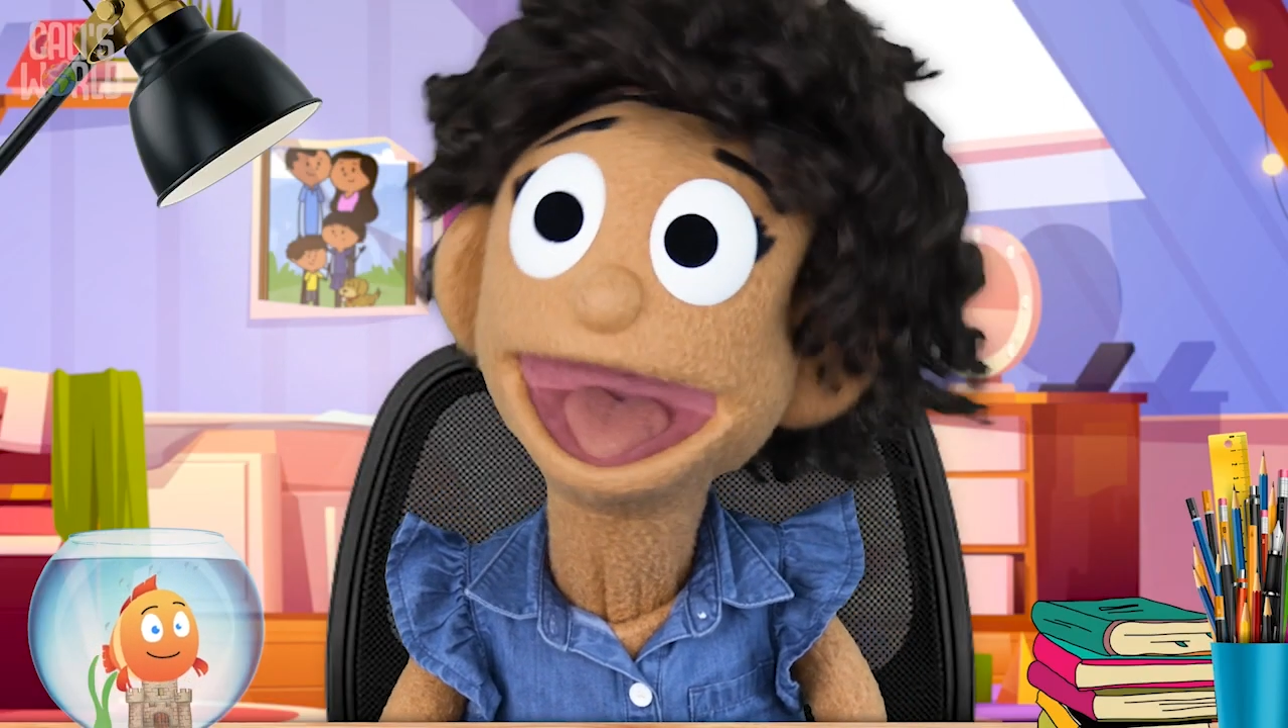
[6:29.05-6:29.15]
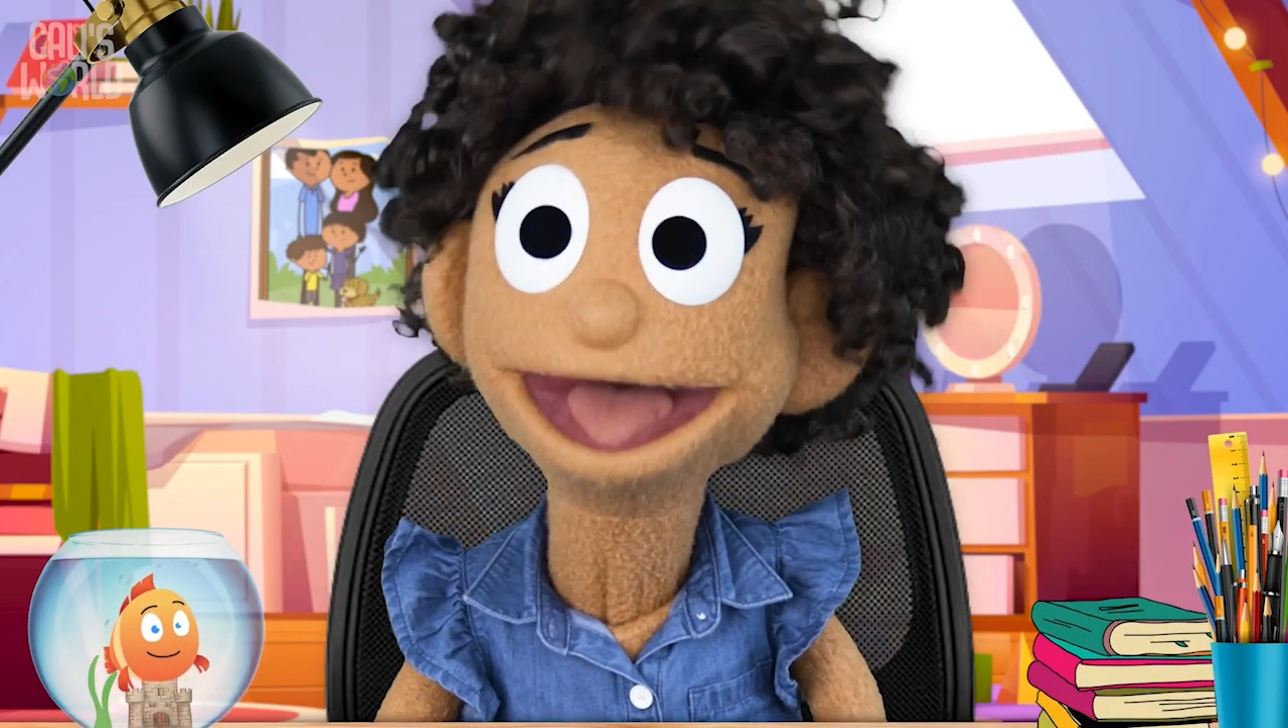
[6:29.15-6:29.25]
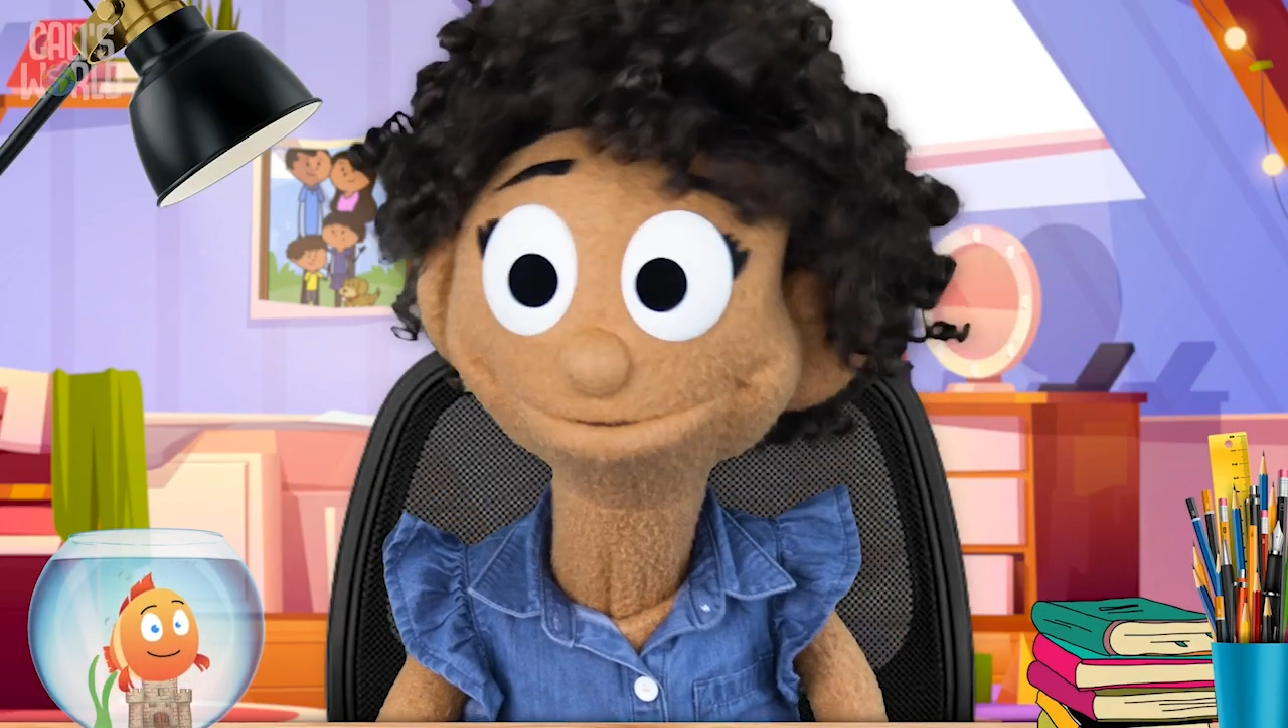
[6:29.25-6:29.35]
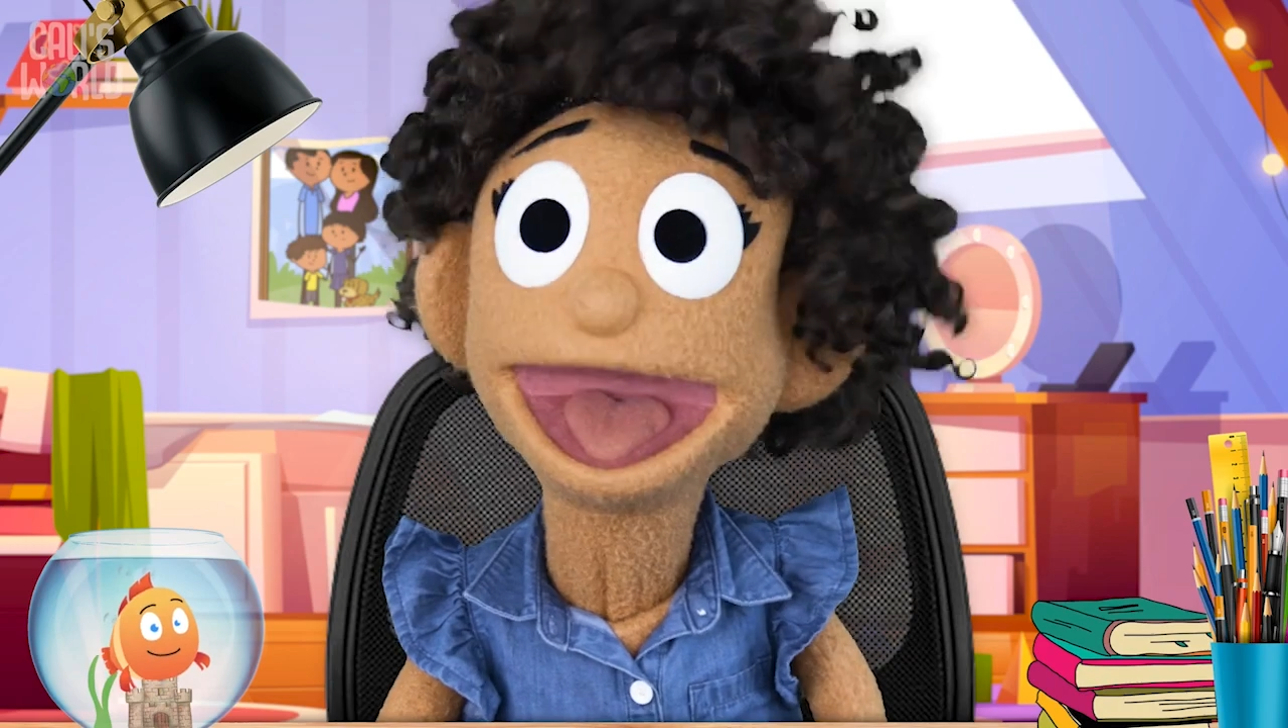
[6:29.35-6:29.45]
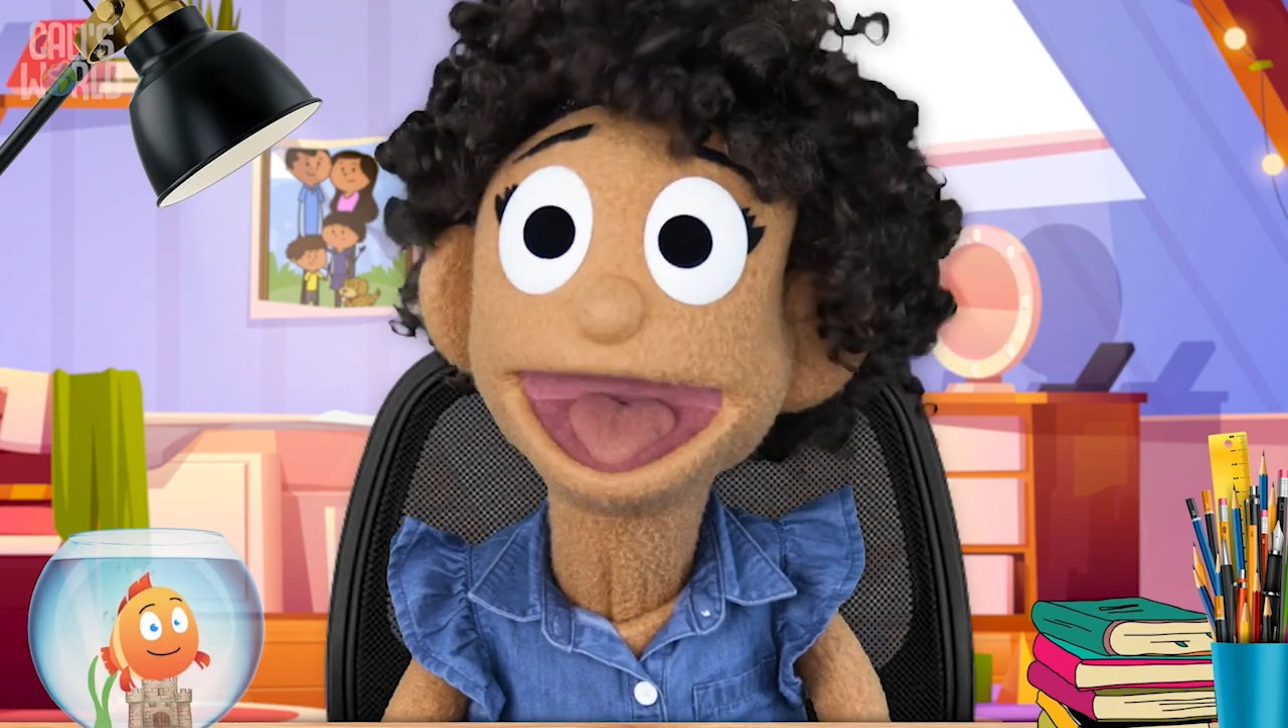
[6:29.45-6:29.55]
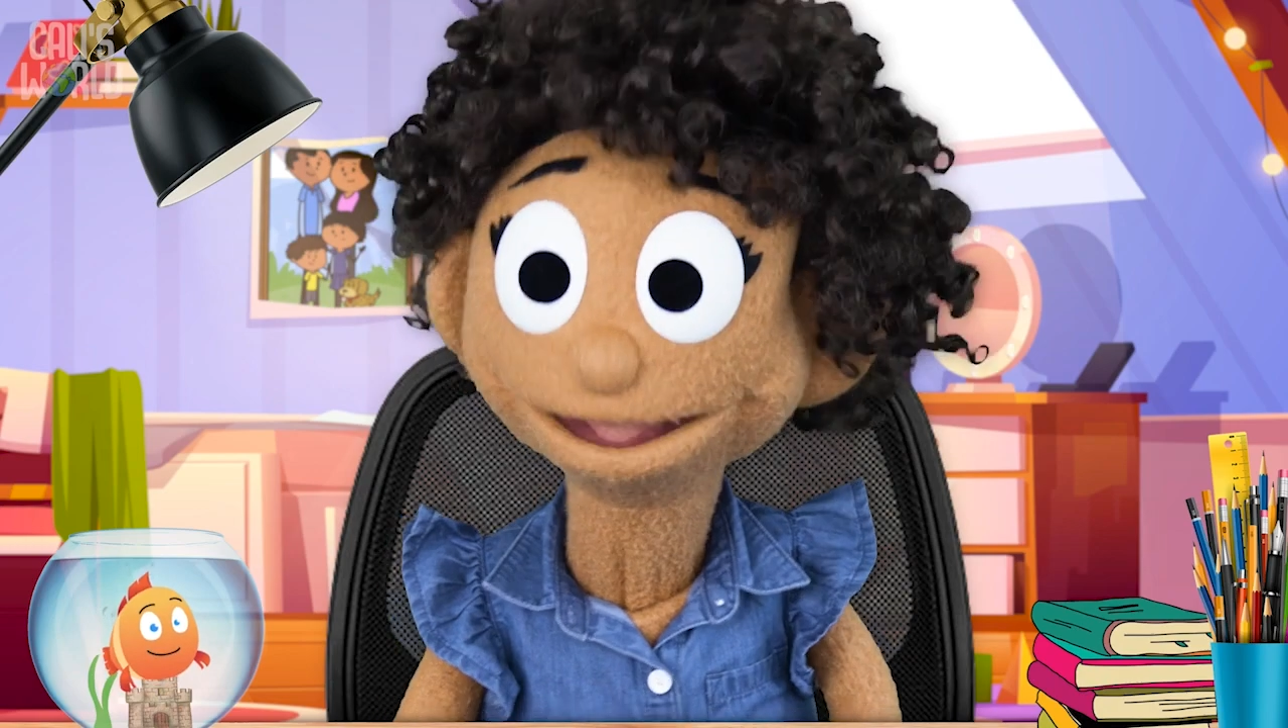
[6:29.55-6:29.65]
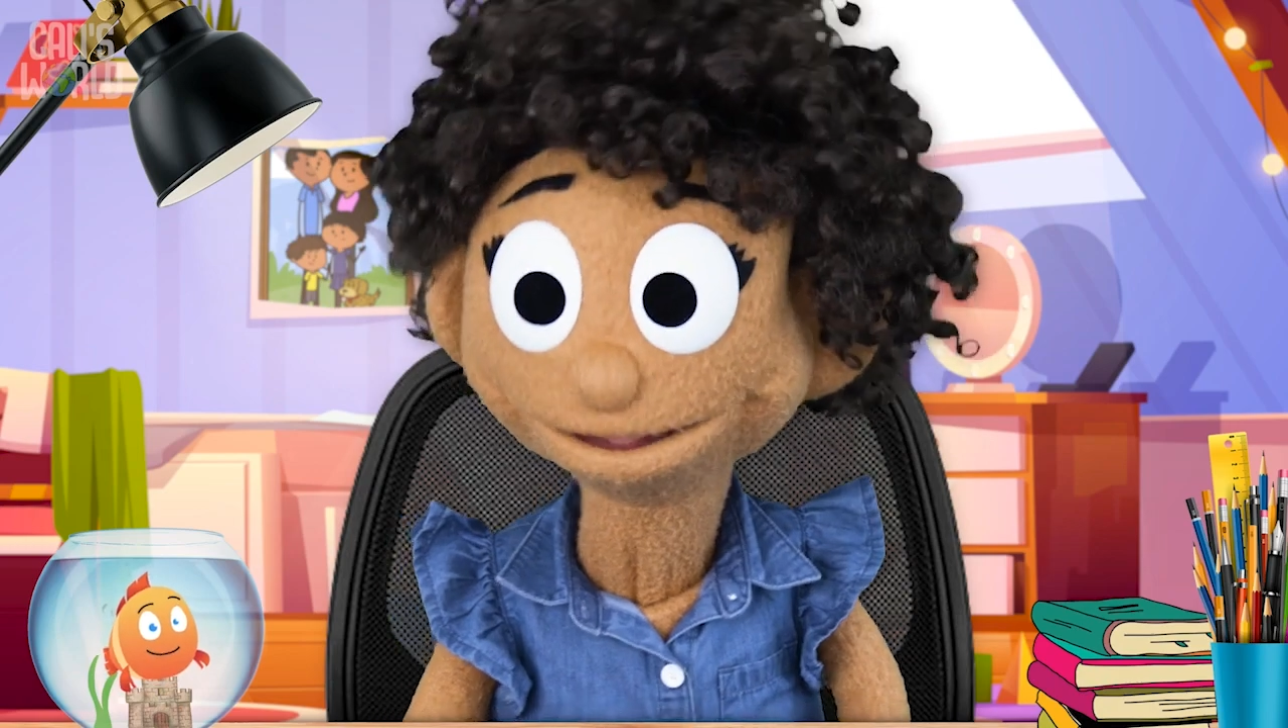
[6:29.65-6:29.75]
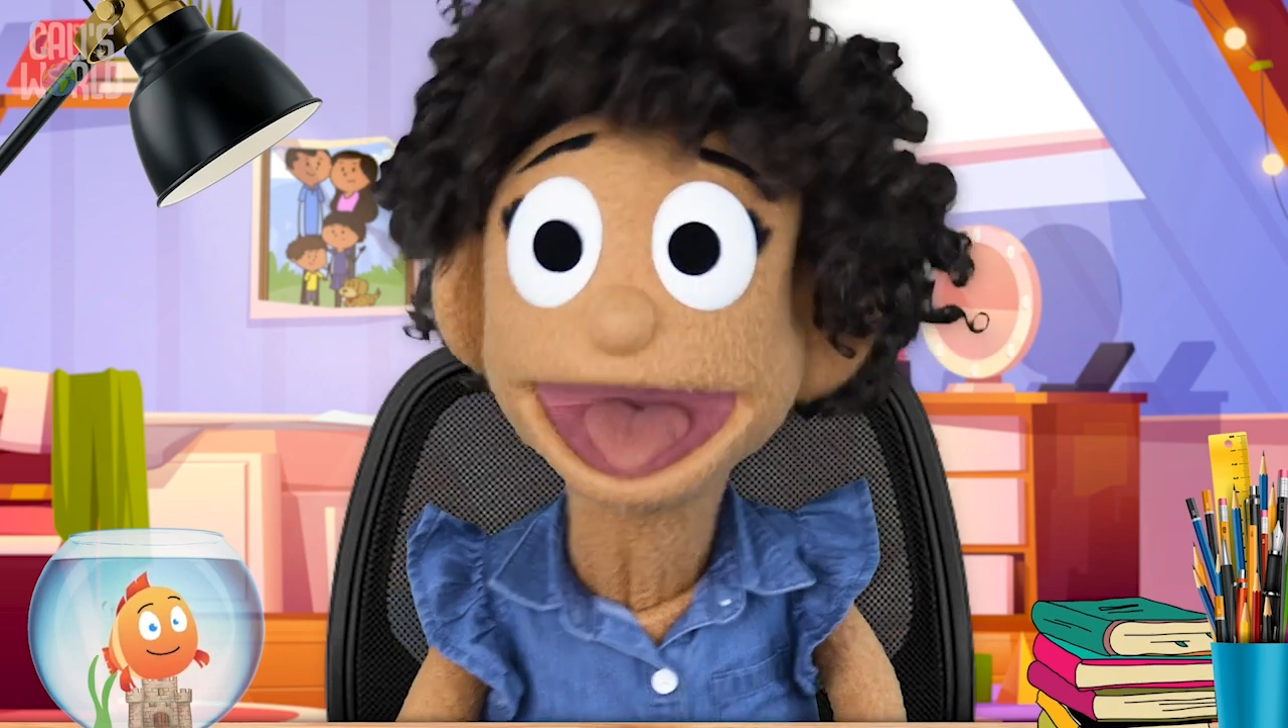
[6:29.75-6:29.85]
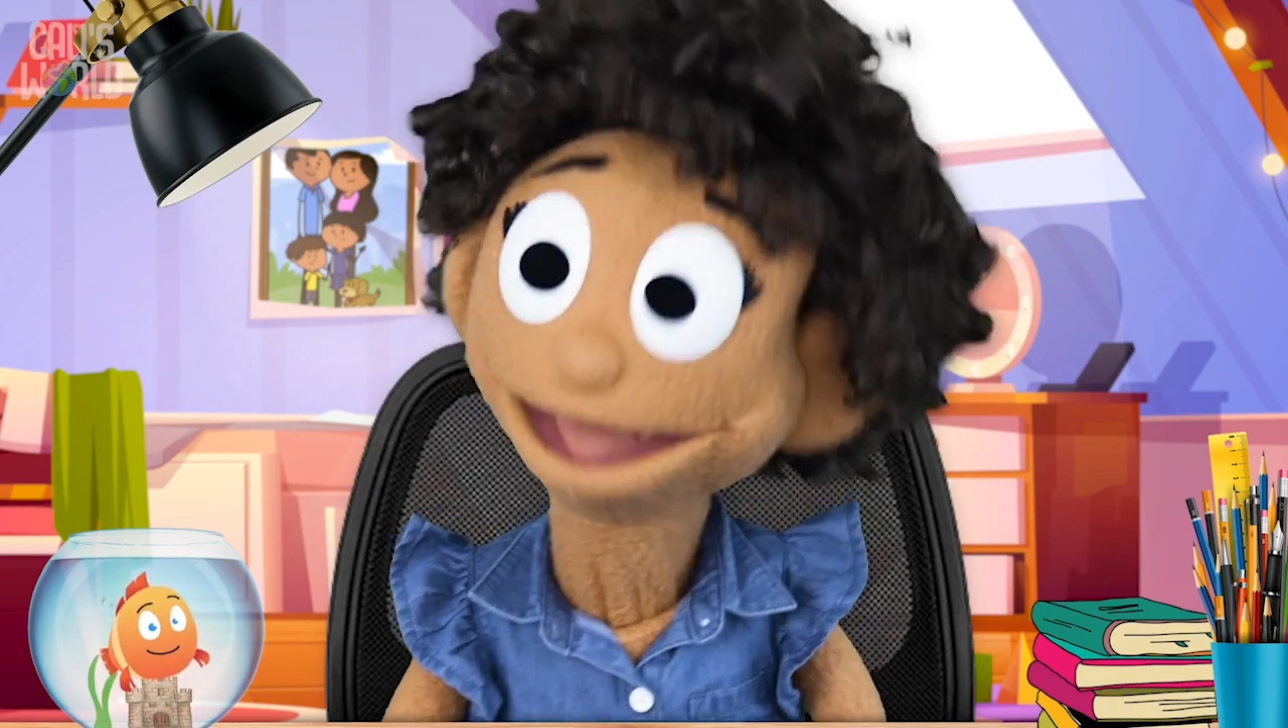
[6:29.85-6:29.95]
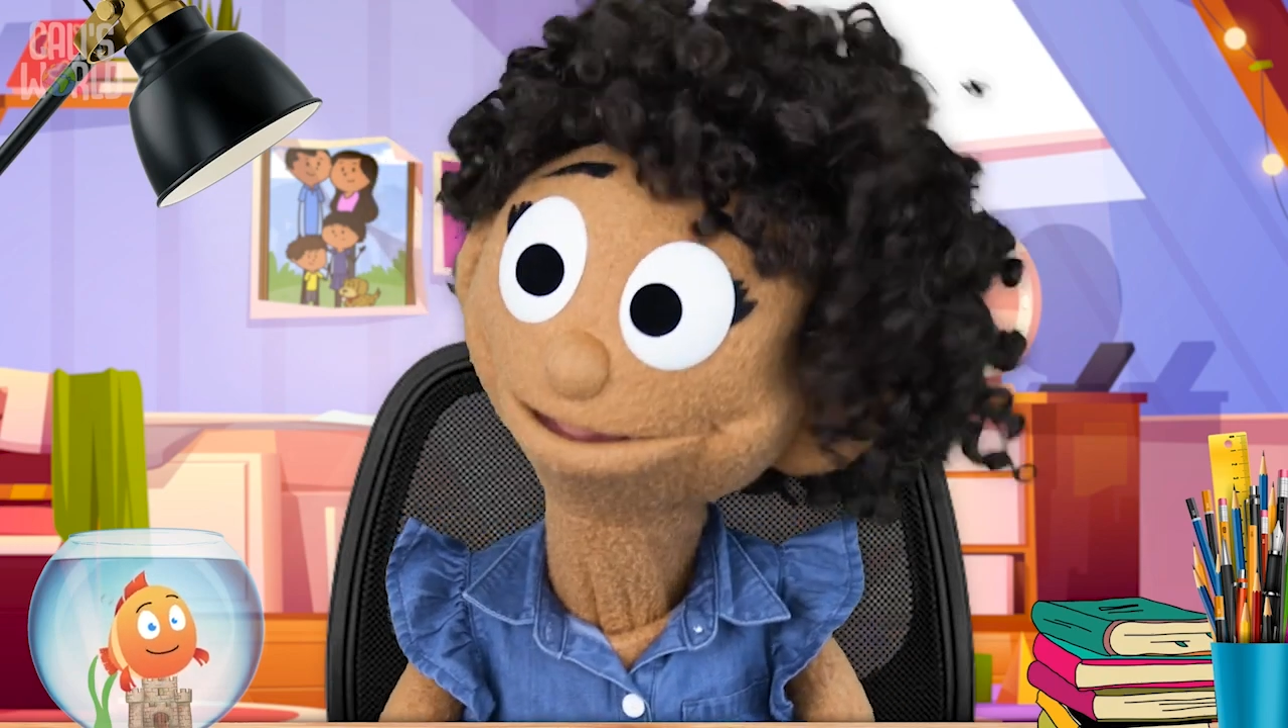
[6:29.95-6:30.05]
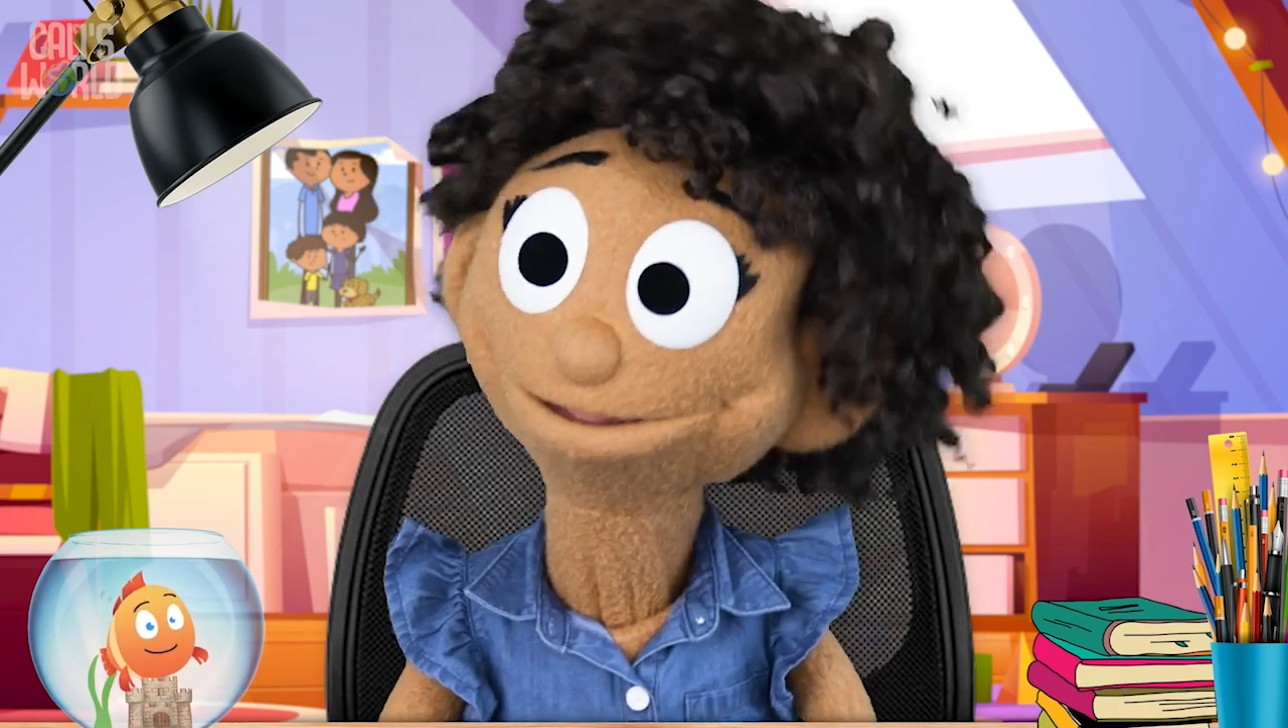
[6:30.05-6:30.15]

growing, and